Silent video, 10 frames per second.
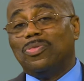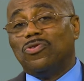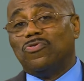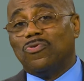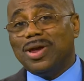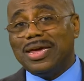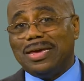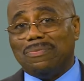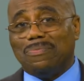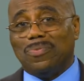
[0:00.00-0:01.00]
the
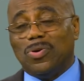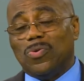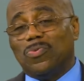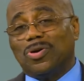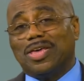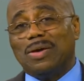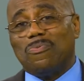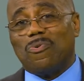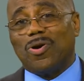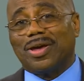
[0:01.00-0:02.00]
dream will keep
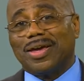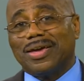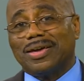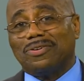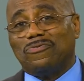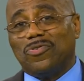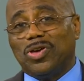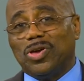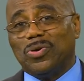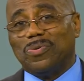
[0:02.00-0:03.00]
working for you.